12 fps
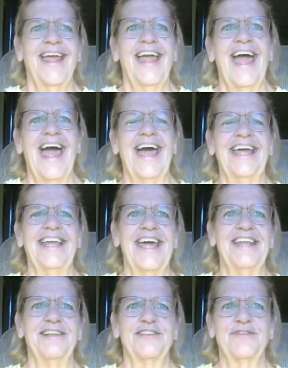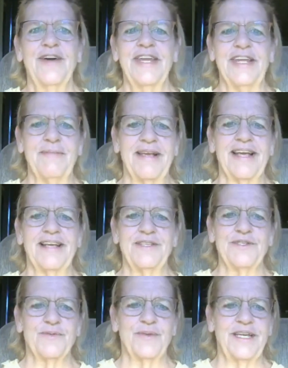And it's funny
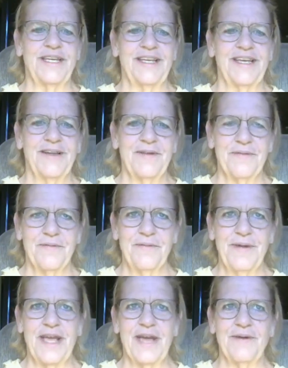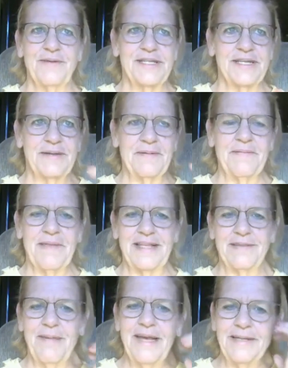because when we go to make
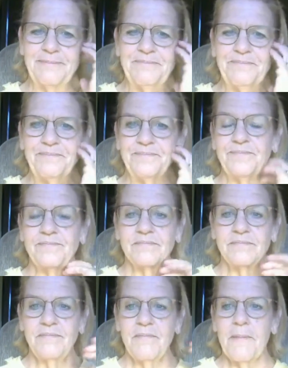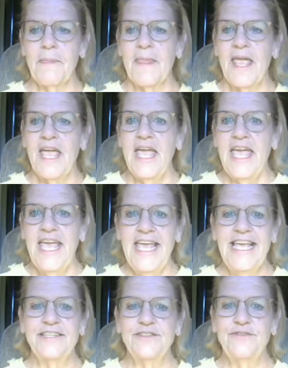the bed,
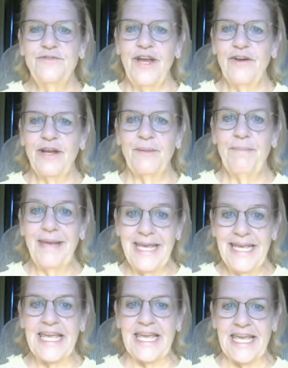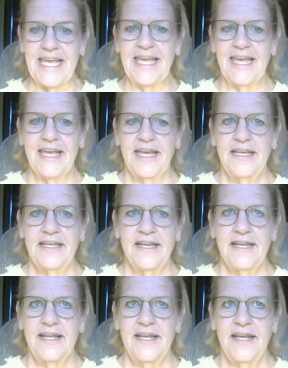he is very picky.
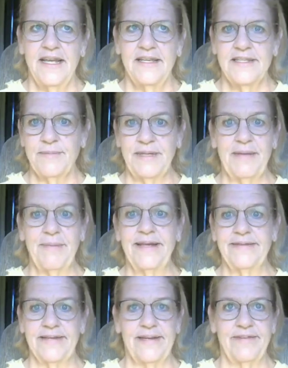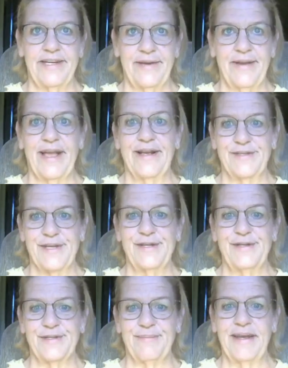Doesn't mean he makes it every day, okay, because I
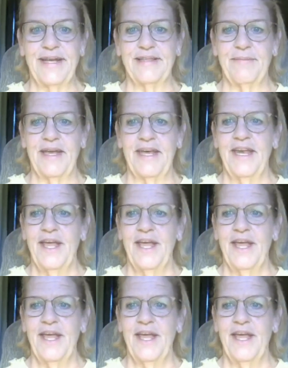usually make the bed.